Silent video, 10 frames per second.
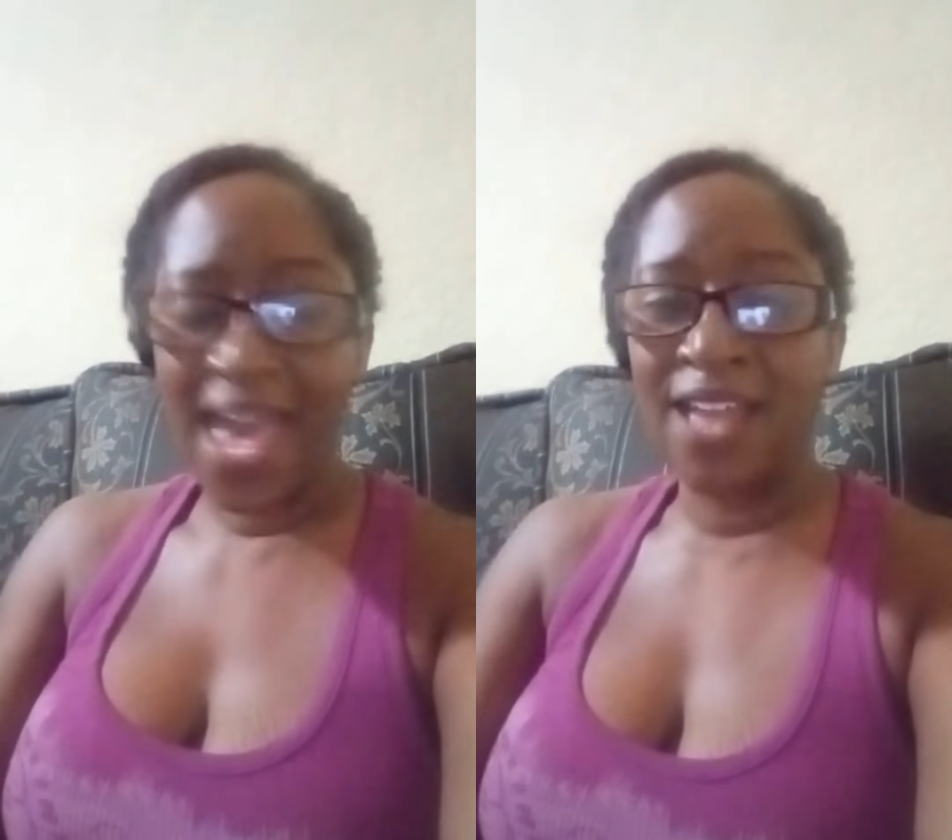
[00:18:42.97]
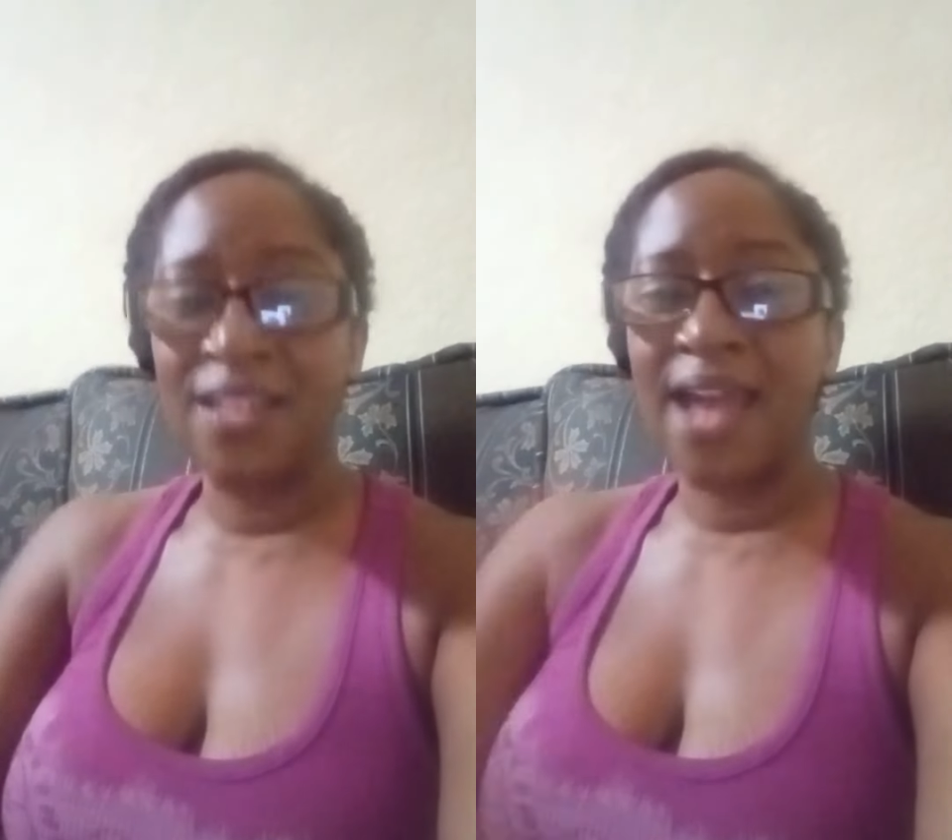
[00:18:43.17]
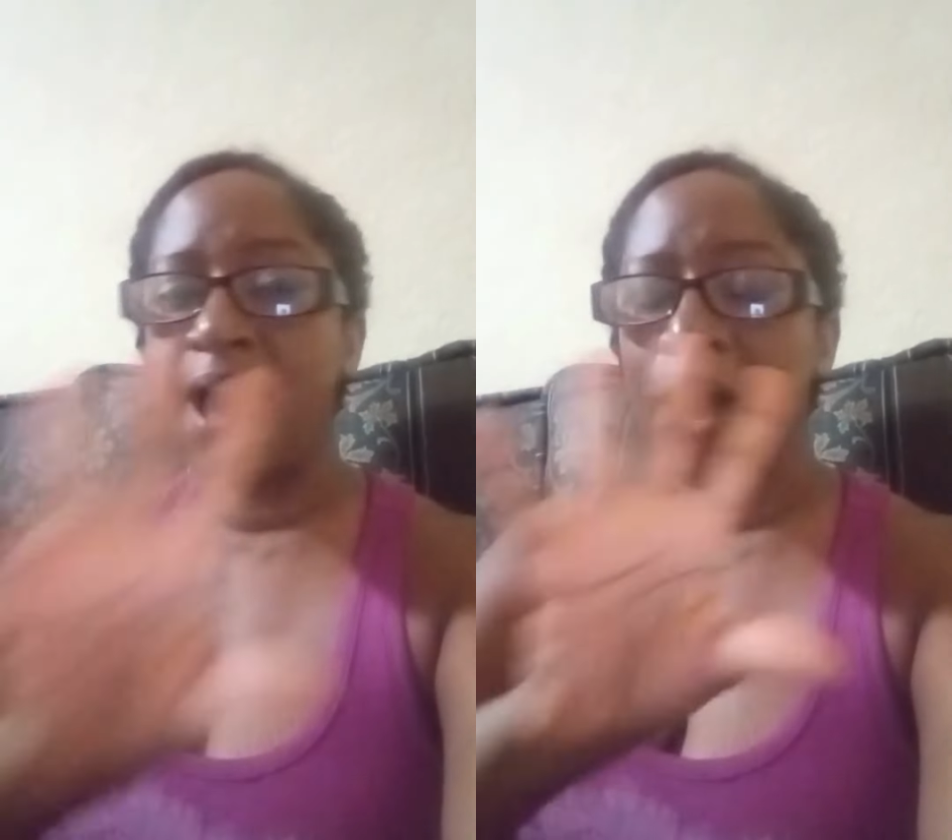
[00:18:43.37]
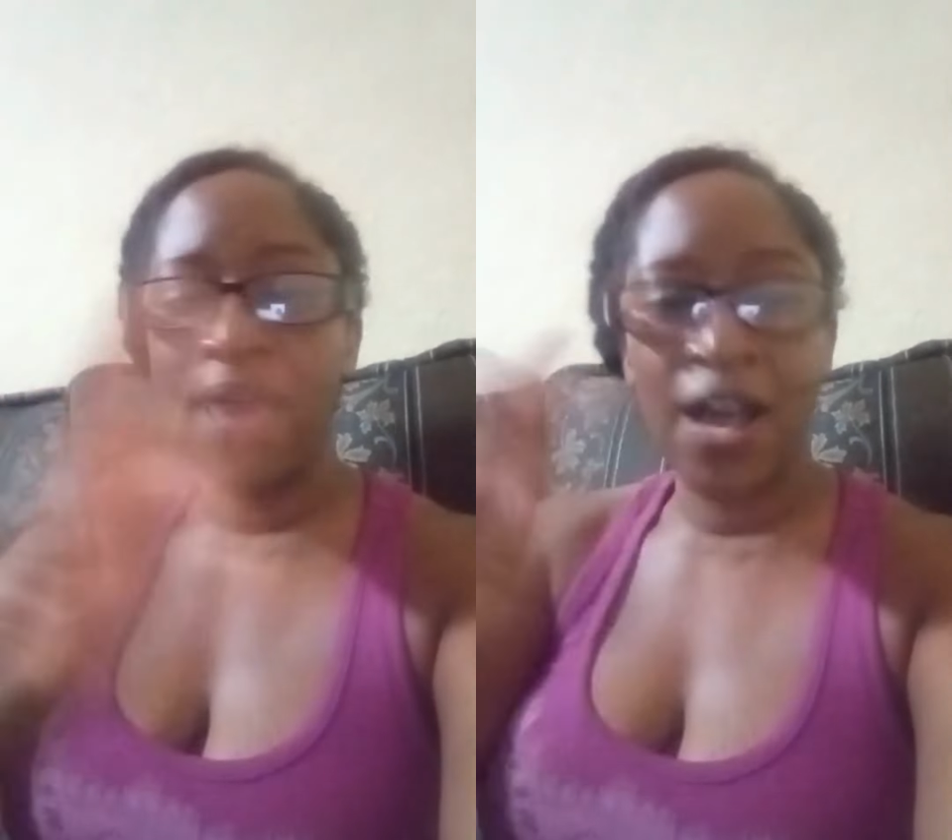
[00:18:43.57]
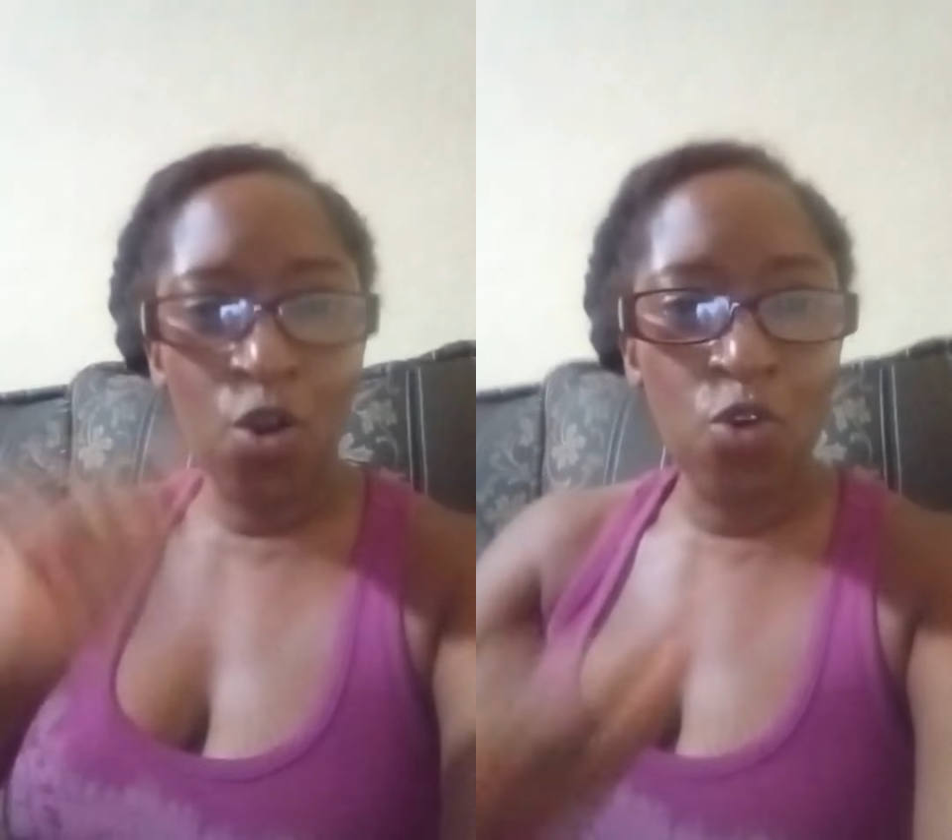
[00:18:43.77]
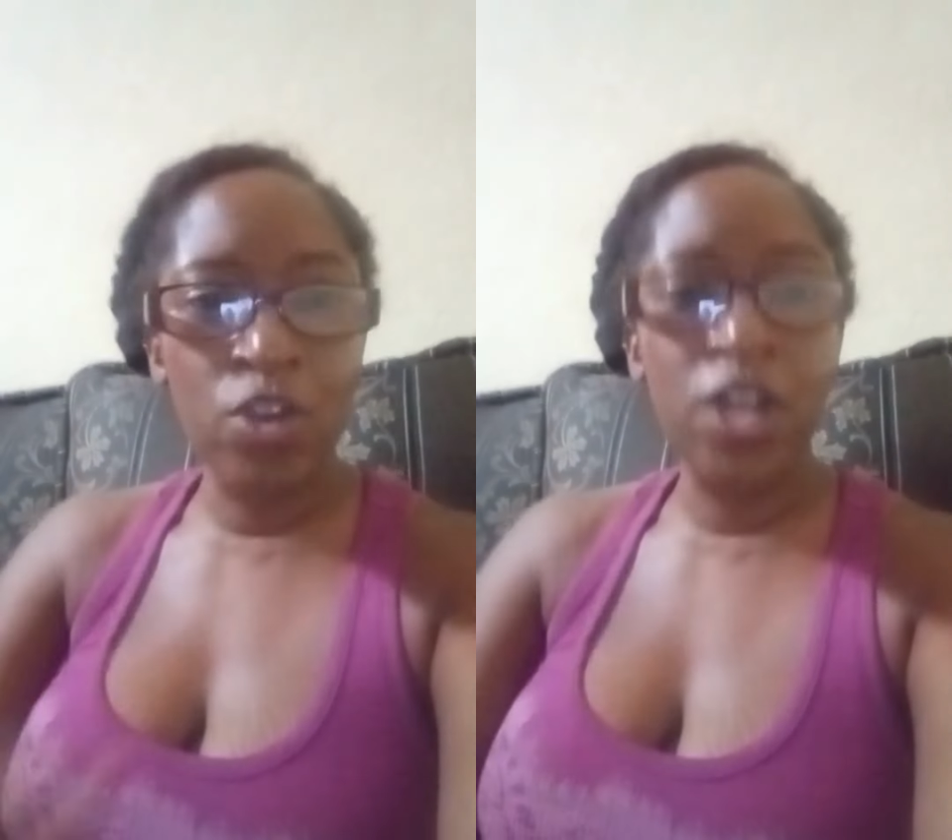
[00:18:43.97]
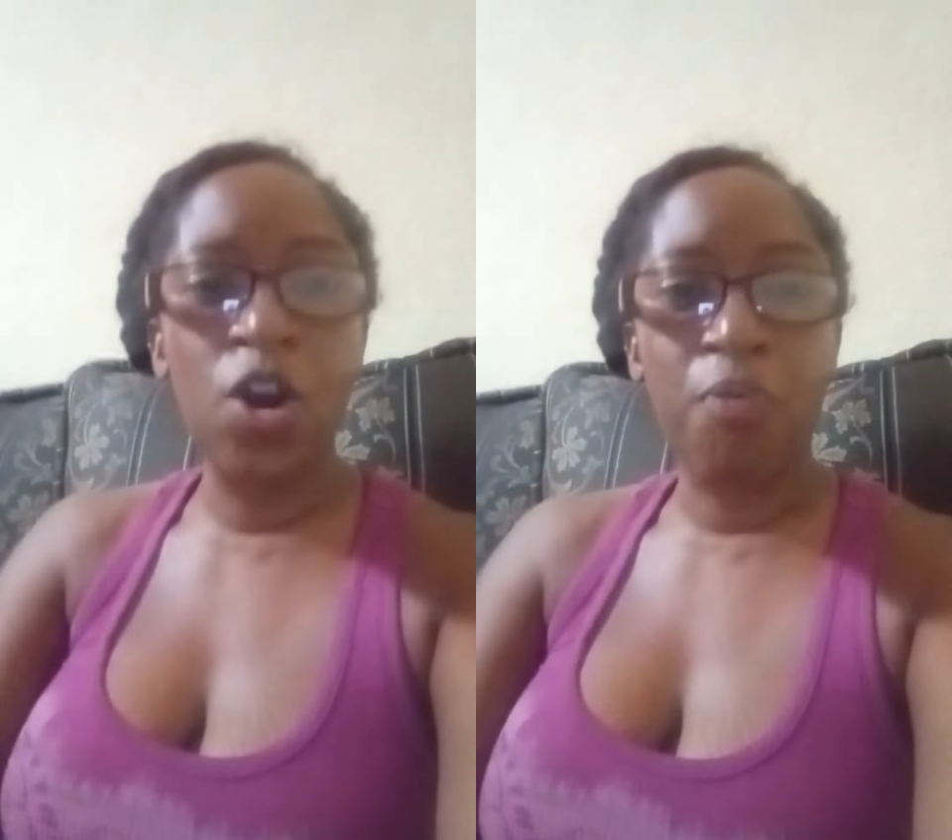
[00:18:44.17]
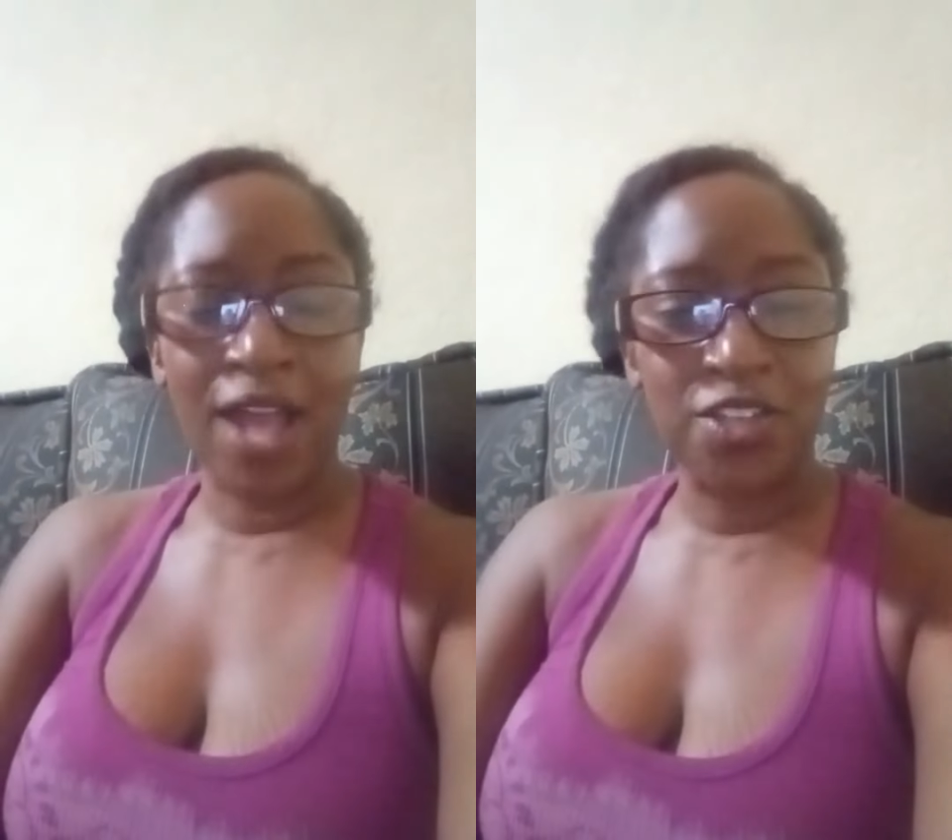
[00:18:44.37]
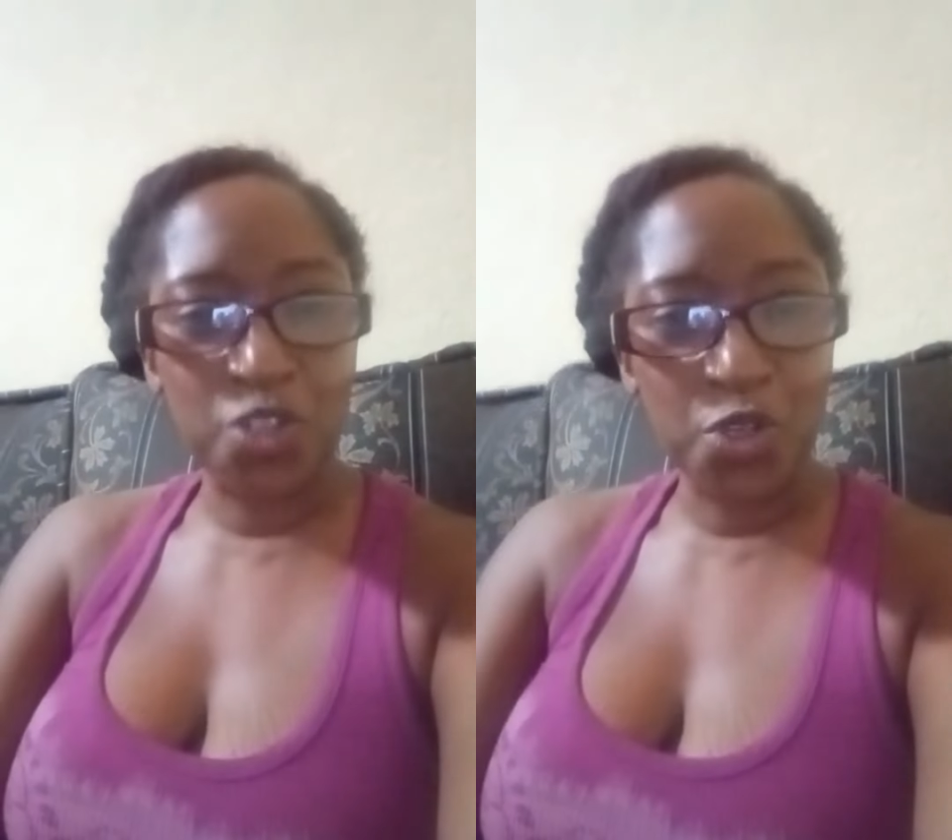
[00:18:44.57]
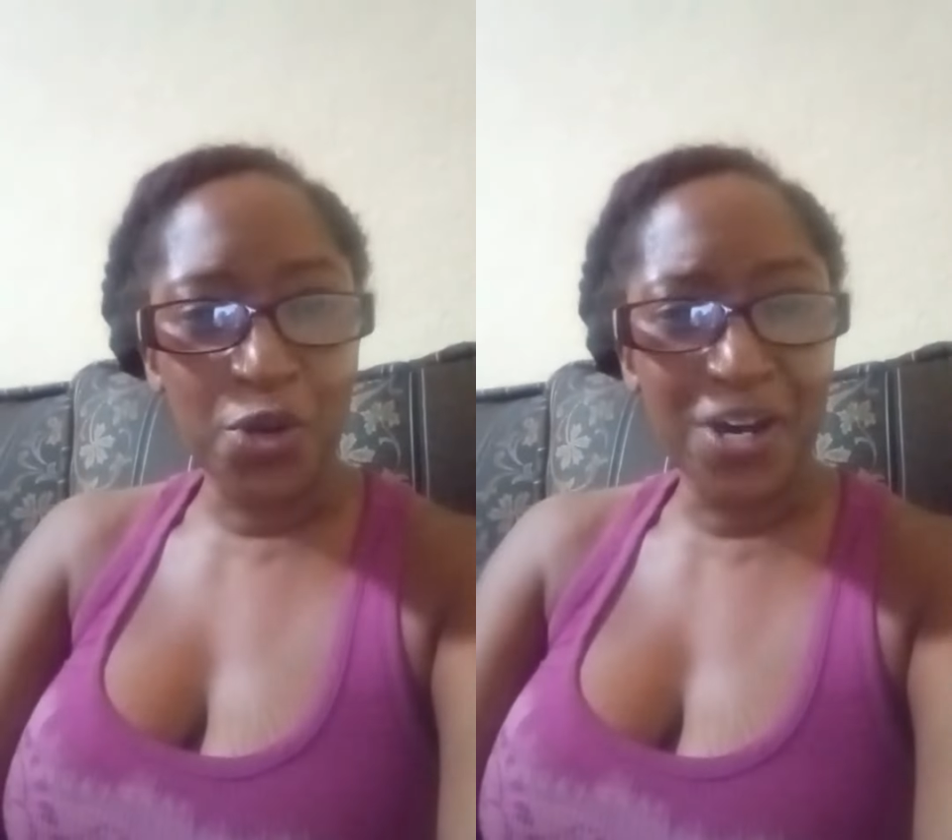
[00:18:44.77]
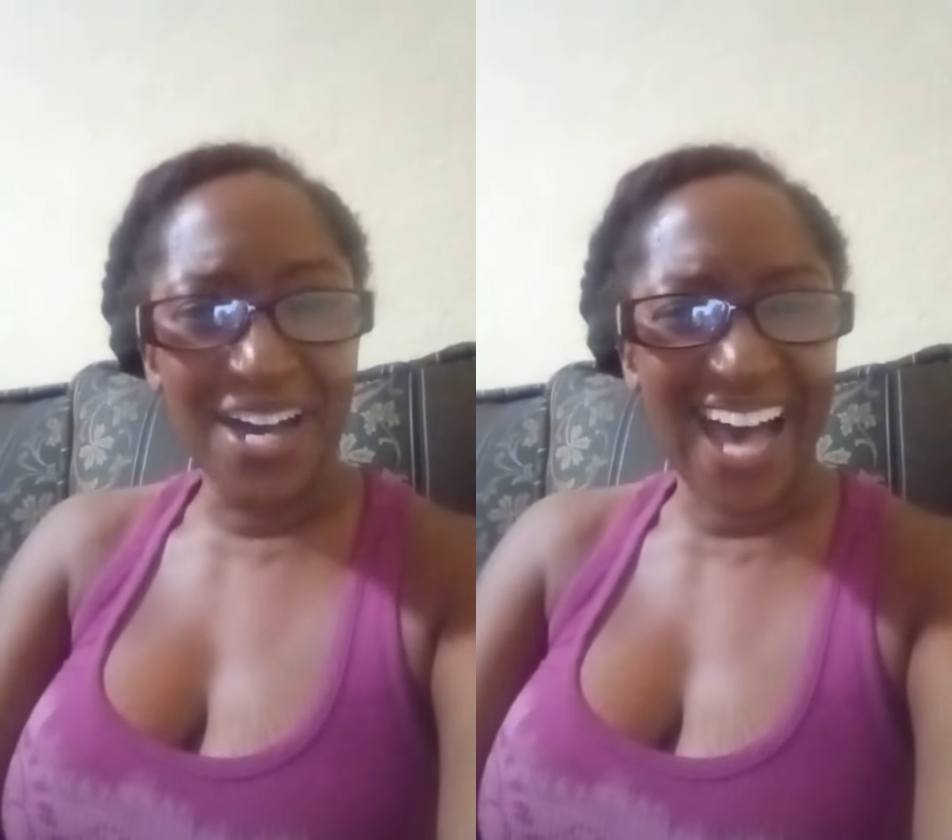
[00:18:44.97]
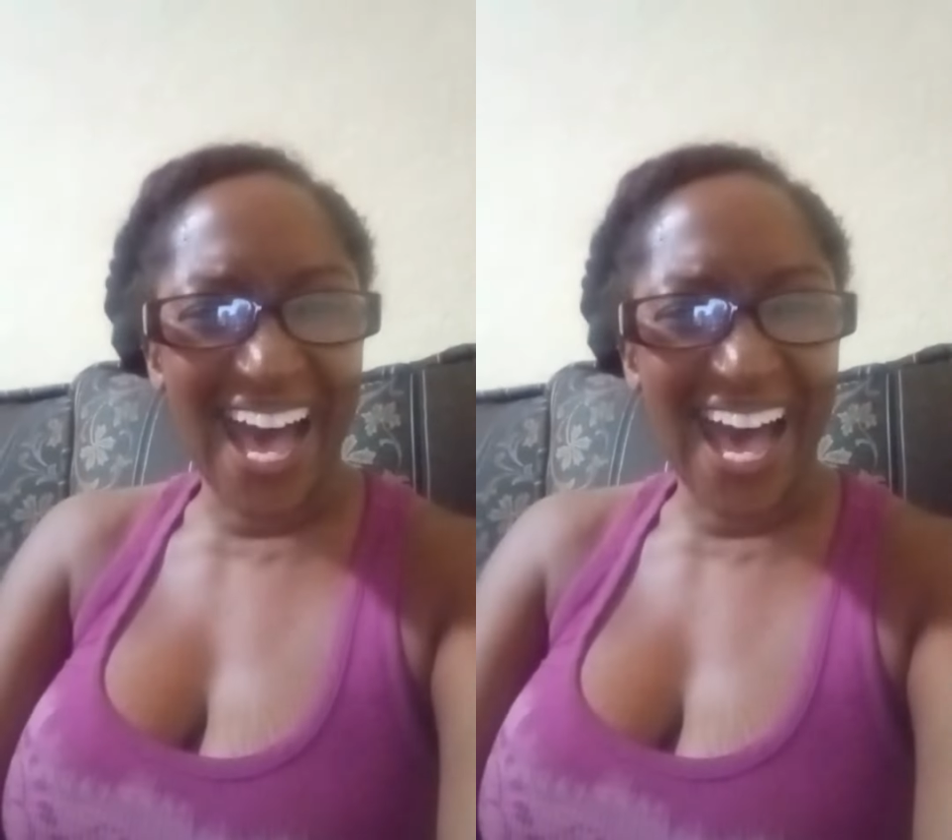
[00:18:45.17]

And I'm not going to gringo price you.